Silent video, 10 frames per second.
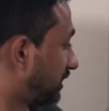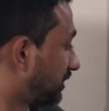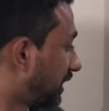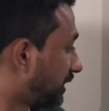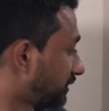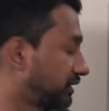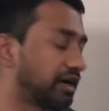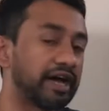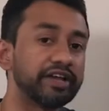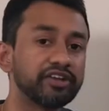CART,
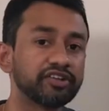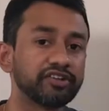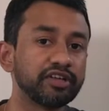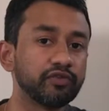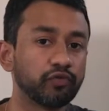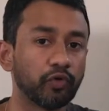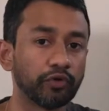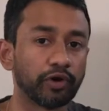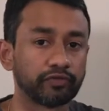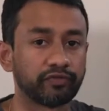and
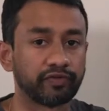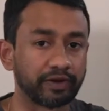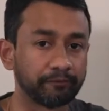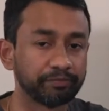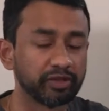C4.5.